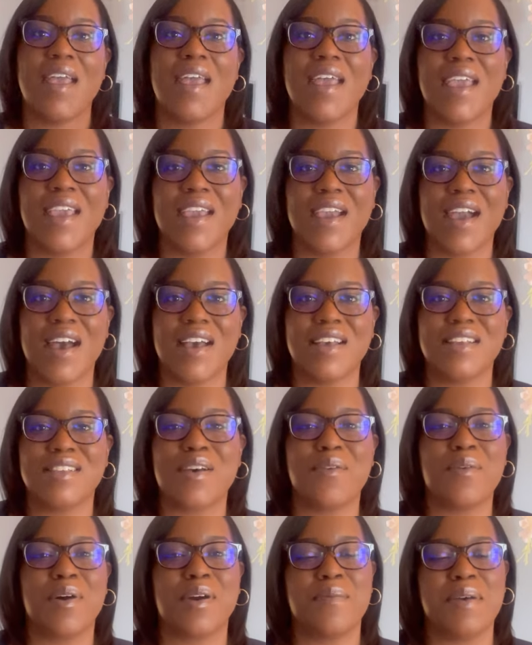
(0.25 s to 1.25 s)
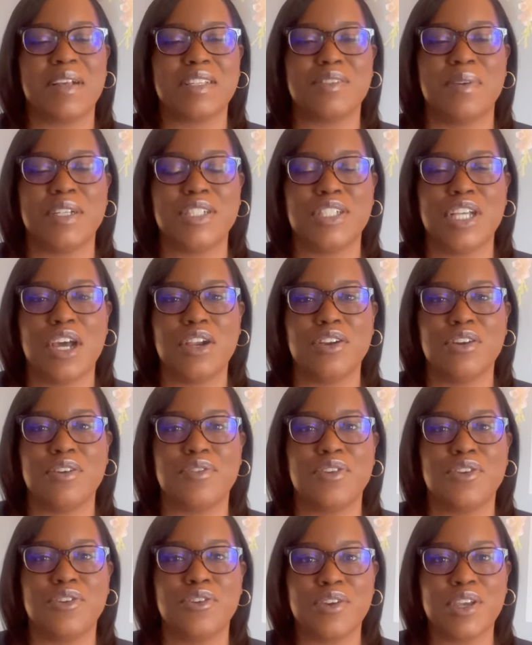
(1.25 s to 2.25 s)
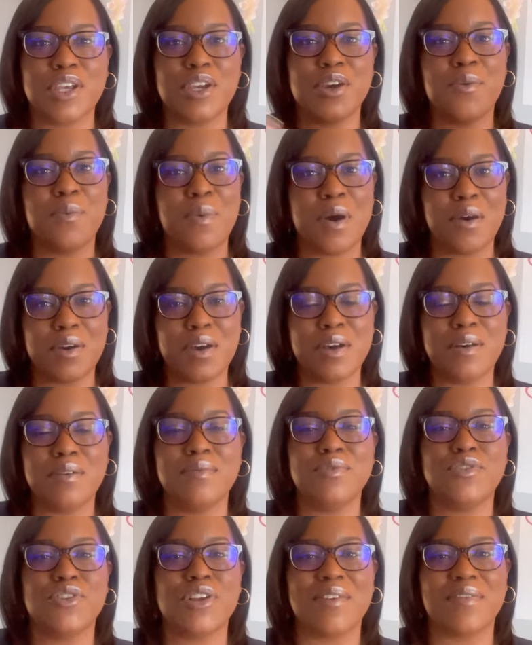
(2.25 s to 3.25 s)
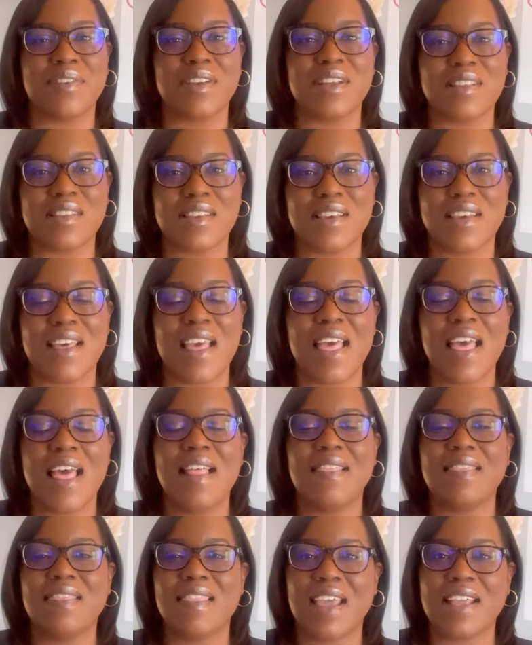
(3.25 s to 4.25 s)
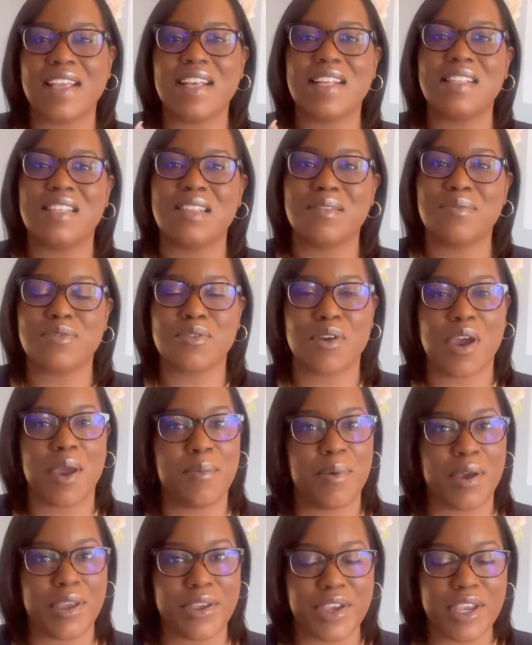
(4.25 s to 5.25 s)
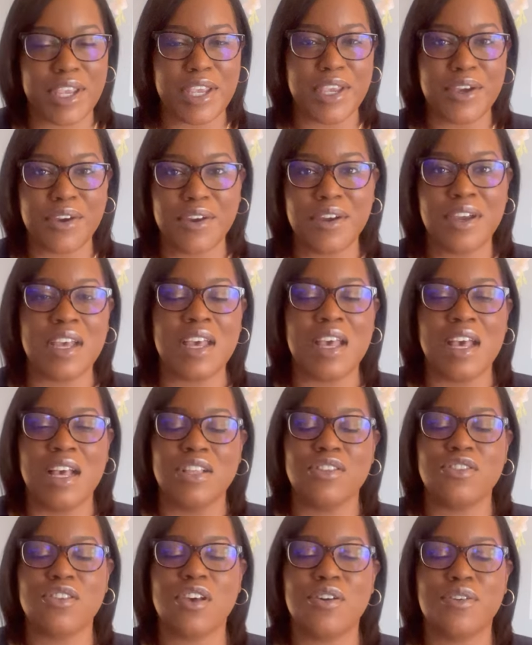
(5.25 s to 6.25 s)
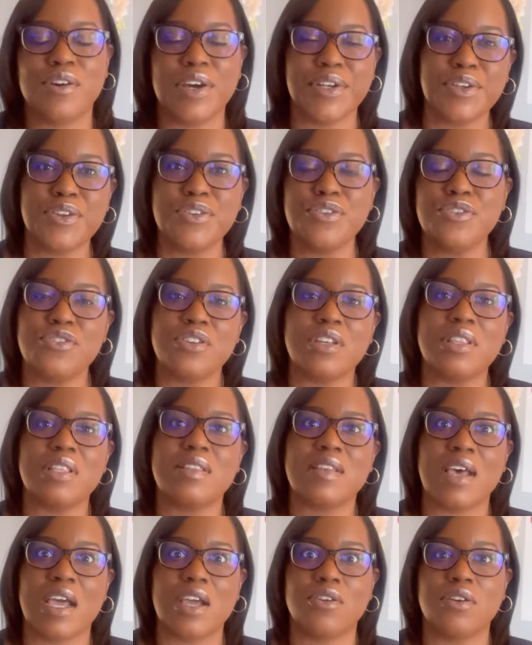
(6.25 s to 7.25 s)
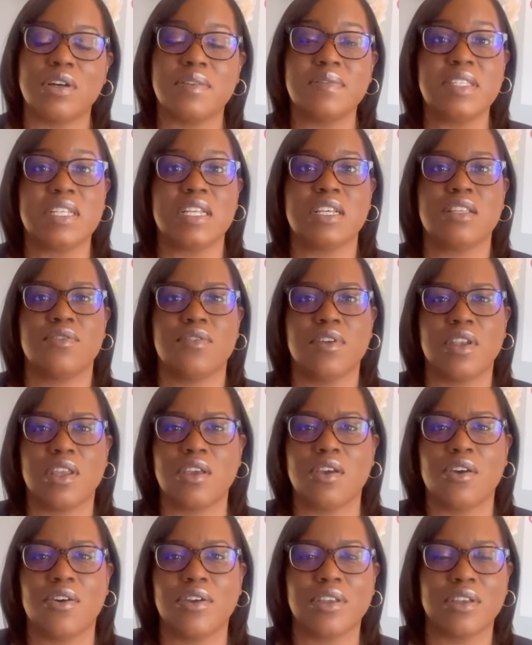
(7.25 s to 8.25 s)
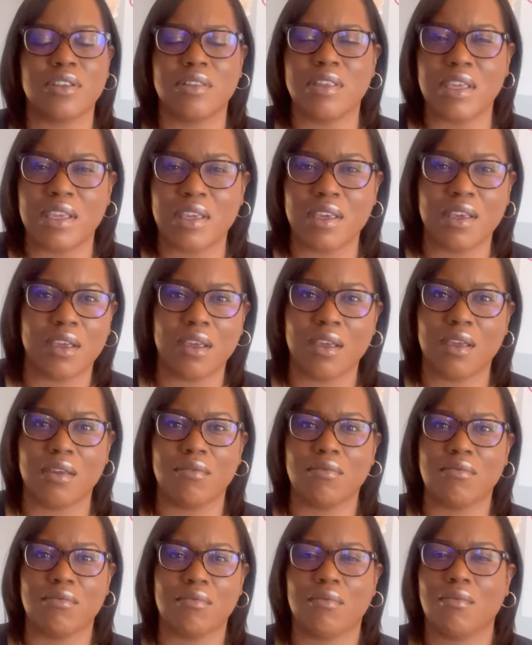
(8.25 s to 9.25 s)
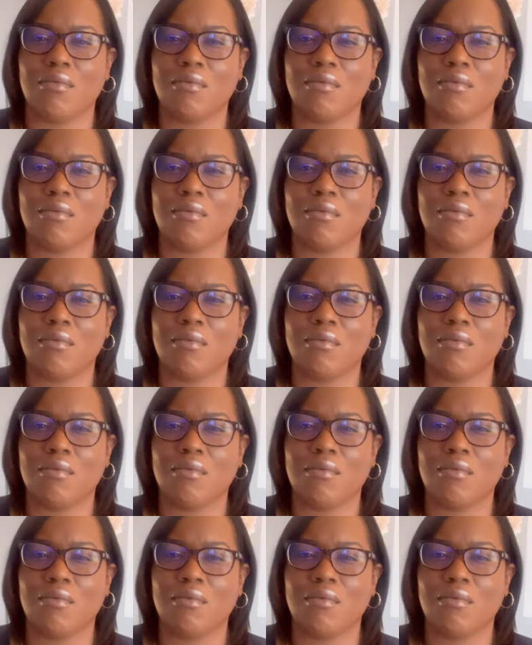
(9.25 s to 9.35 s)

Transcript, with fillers: Hey guys, welcome back to my channel. If you're new here, welcome. Do not forget to hit like and subscribe while you're here. So I know you saw the title of today's video and you're thinking,